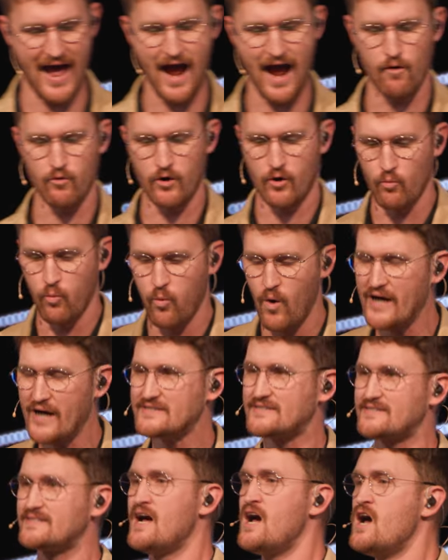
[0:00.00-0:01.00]
hour,
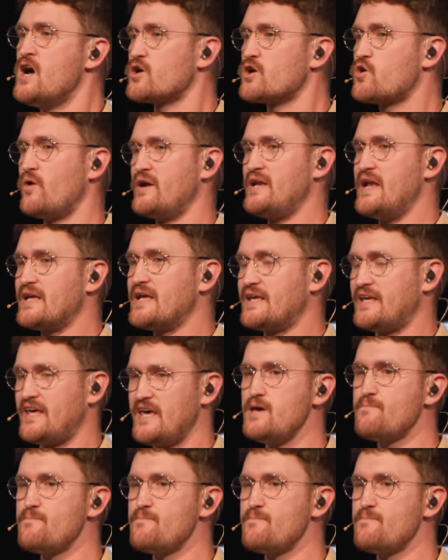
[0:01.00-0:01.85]
what's going to keep